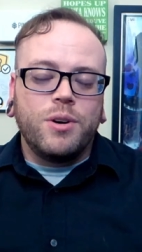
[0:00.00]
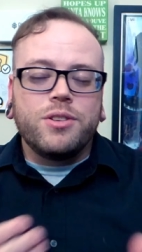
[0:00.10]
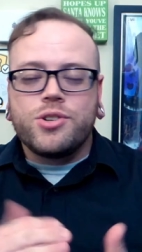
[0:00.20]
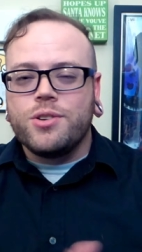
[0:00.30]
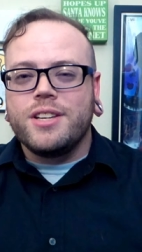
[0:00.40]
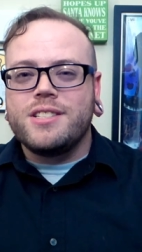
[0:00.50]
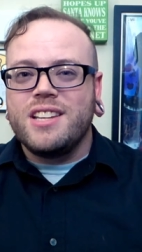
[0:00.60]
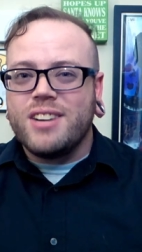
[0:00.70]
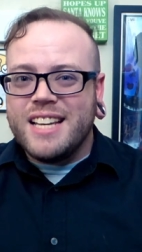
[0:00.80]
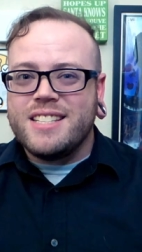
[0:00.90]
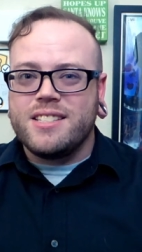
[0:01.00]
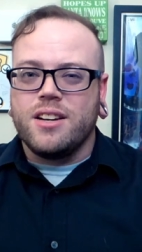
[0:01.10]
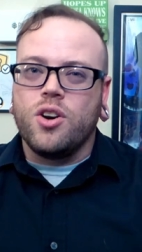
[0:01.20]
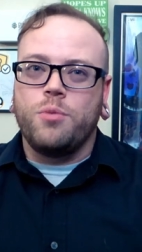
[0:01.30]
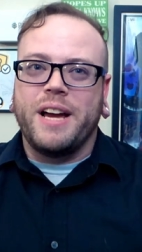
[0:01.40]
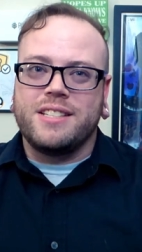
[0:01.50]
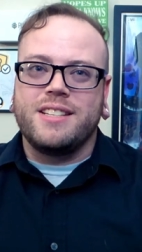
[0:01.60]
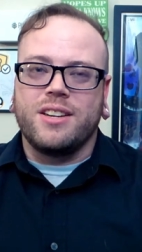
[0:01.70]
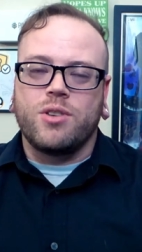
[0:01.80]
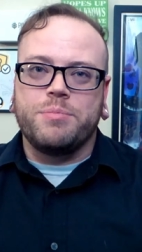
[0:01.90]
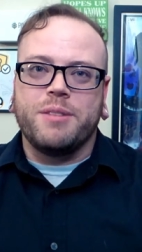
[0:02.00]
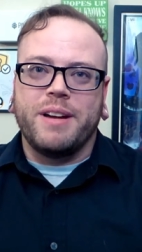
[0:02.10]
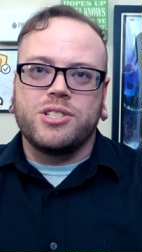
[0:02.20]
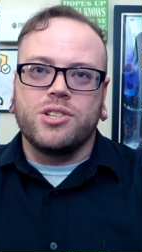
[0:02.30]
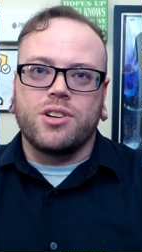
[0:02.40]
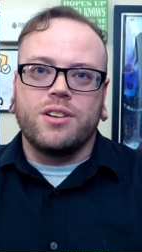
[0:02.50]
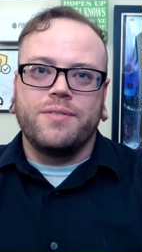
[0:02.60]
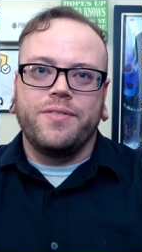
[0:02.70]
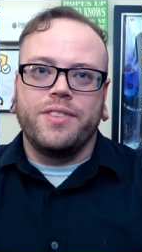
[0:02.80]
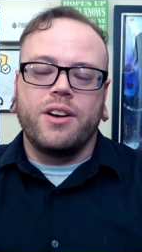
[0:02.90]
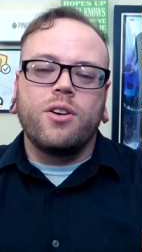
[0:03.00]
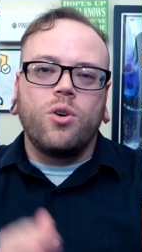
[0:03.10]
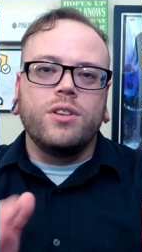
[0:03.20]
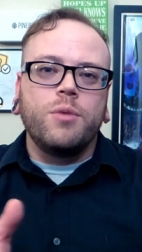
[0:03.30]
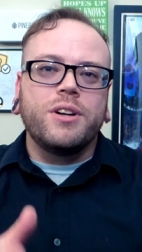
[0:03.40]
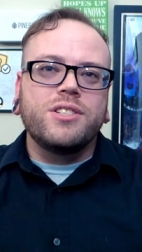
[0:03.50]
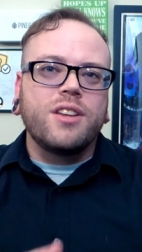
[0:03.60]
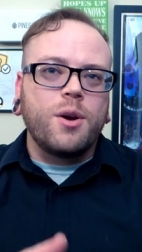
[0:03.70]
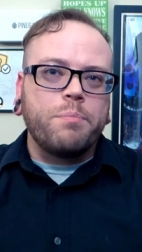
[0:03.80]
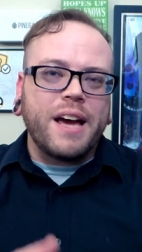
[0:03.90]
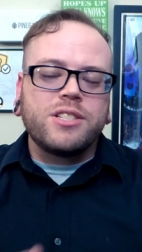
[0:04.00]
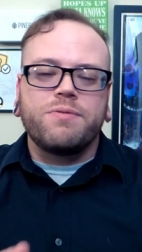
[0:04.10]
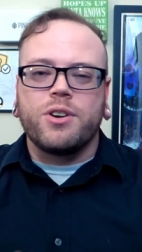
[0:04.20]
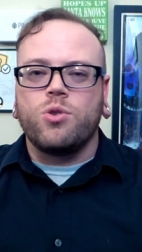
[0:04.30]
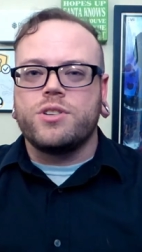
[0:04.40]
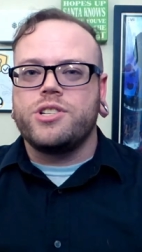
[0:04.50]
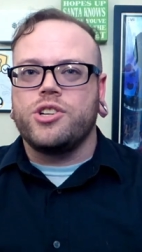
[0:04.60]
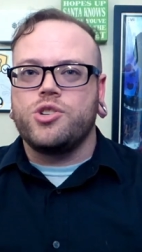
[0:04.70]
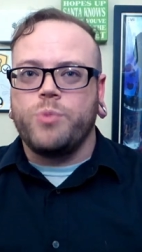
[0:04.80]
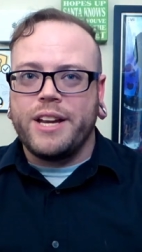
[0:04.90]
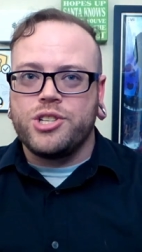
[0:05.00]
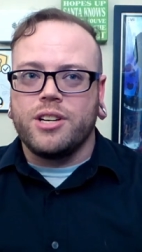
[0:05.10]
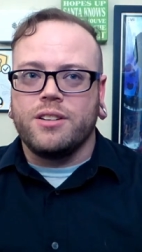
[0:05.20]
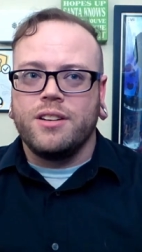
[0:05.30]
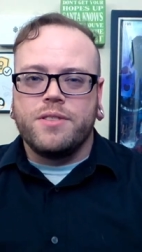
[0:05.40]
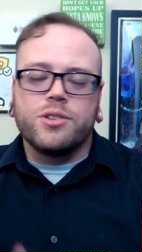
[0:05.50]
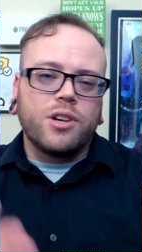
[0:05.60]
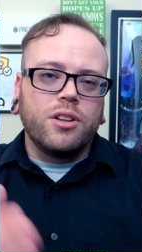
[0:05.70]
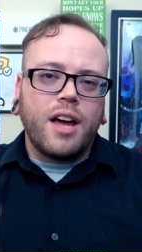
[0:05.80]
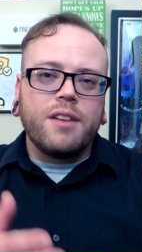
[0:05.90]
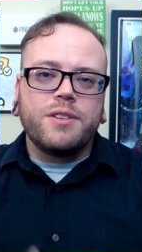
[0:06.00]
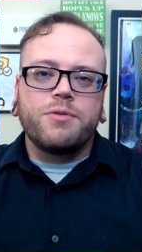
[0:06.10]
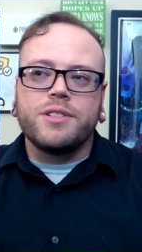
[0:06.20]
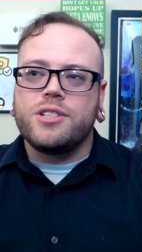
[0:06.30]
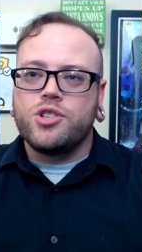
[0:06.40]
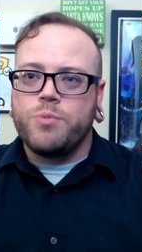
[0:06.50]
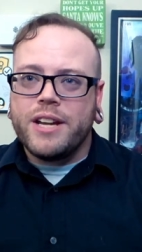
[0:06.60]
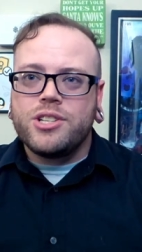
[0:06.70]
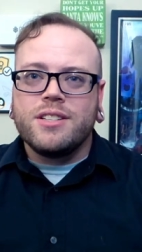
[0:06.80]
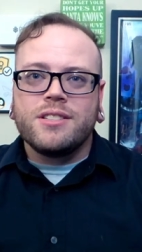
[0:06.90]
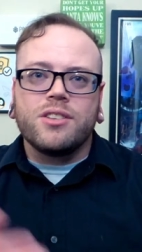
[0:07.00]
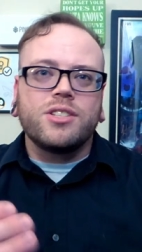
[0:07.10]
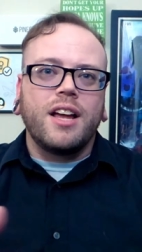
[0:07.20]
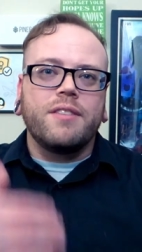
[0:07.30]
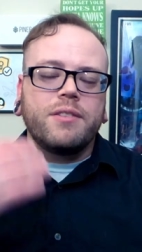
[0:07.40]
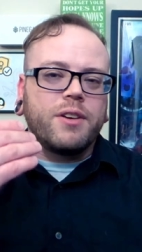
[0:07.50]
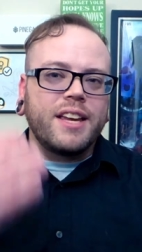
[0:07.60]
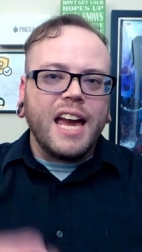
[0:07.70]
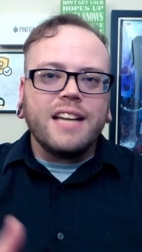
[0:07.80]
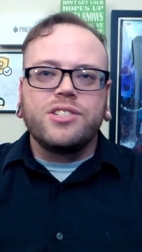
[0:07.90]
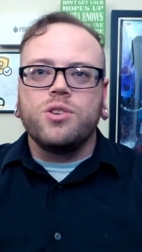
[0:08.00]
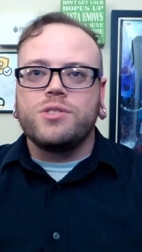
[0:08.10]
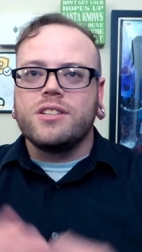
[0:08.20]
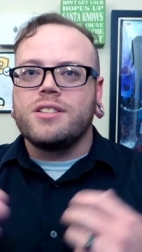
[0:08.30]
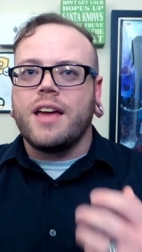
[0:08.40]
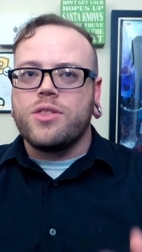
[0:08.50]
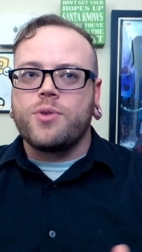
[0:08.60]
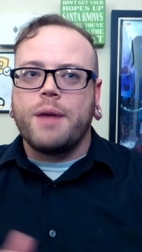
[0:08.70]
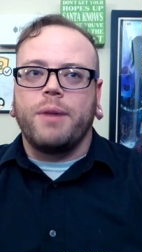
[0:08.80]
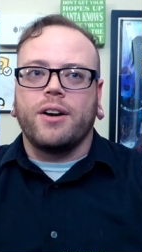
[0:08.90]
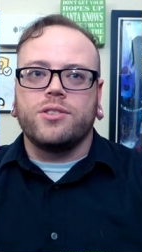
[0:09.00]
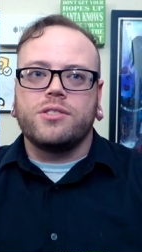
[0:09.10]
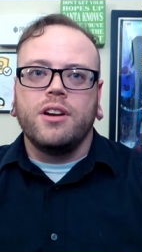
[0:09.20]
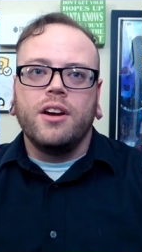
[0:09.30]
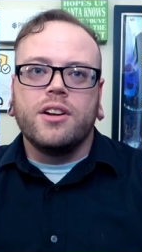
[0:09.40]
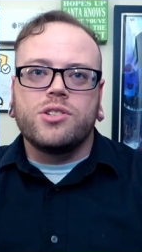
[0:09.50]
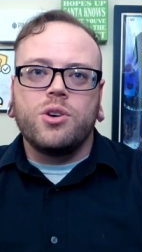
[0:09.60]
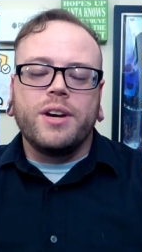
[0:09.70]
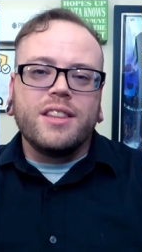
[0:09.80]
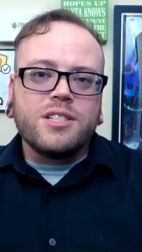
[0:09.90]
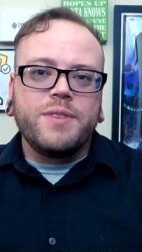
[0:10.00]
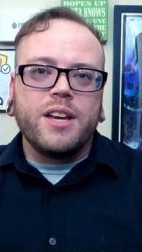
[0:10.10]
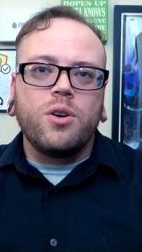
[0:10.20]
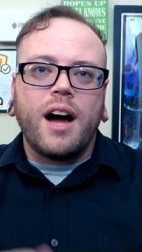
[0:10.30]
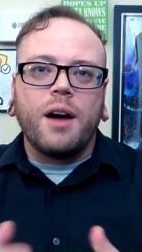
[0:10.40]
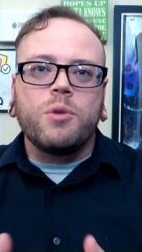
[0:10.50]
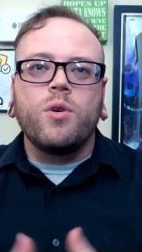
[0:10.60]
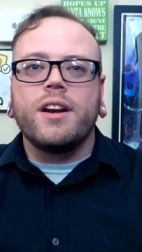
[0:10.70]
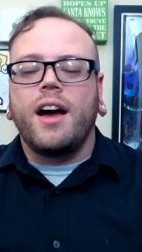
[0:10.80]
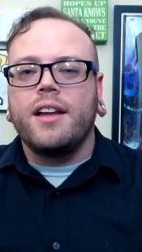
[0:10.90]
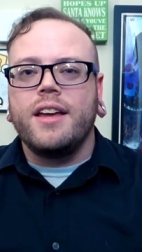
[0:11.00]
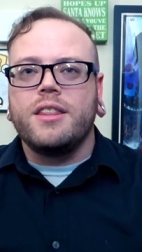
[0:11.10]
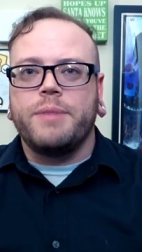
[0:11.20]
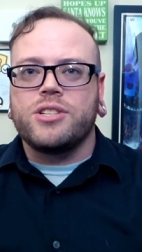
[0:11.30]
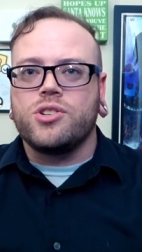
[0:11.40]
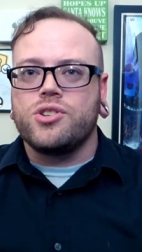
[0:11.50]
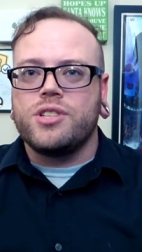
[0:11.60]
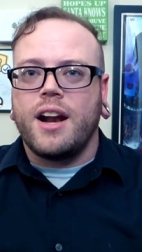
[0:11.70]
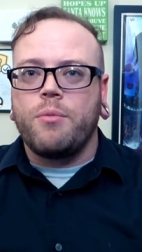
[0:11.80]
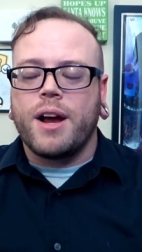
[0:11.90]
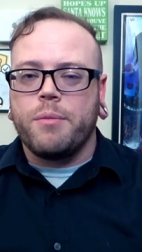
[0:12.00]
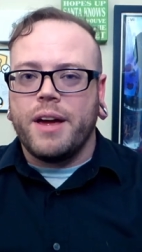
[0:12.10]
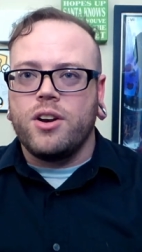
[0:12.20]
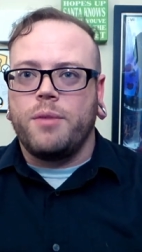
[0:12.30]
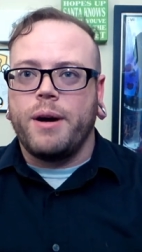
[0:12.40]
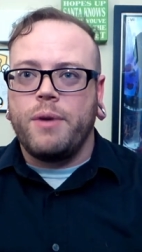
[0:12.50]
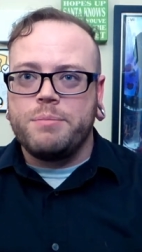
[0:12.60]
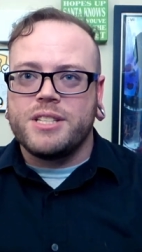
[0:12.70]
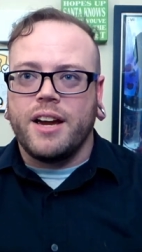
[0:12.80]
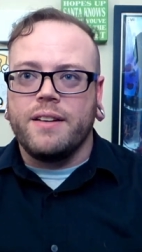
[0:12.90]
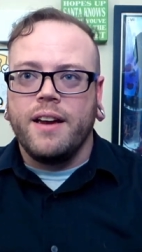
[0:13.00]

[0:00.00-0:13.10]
Well, the truth is, there is no best encrypted messenger. There are only ones that are best for your situation. There's a lot of different situations, there's a lot of different case uses and threat models. So in this video, I'm going to highlight the messengers that I recommend on my website.